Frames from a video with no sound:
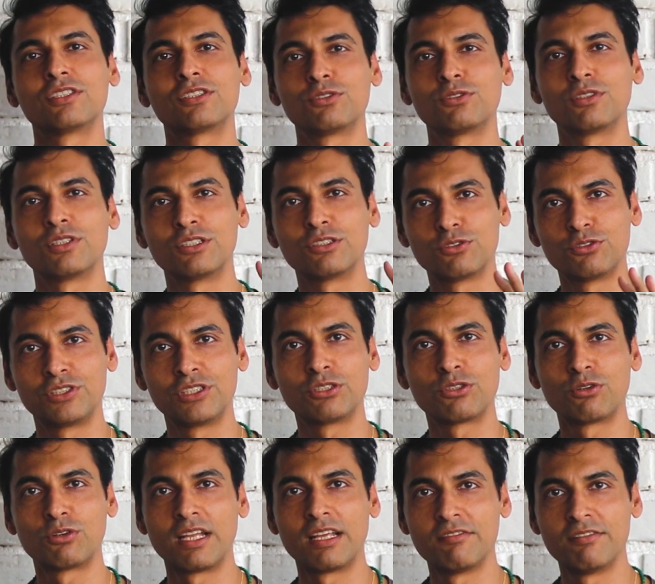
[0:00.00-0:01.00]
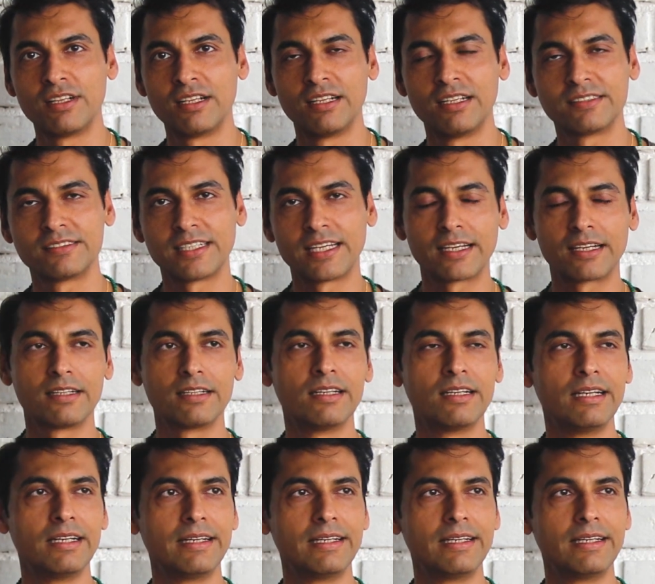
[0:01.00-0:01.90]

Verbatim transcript: into, into zero level cycle.